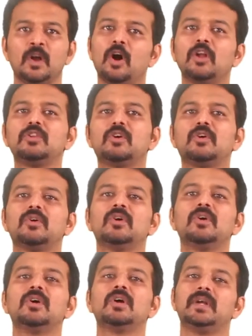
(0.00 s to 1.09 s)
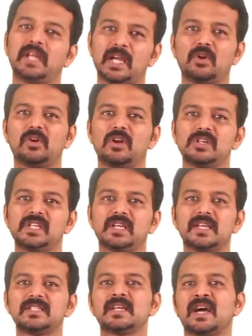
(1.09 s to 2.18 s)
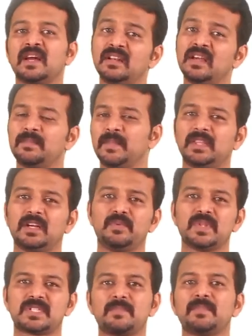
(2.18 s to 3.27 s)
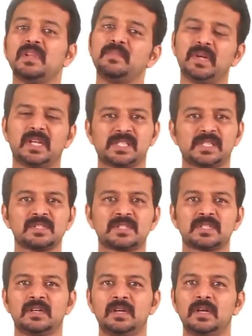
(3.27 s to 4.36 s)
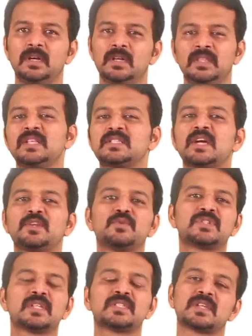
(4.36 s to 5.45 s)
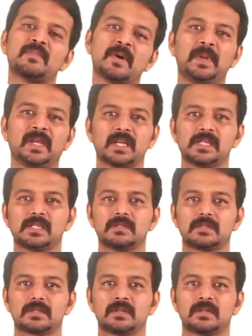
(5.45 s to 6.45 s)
Although diode logic is an earlier method with some limitations, these are used in some applications.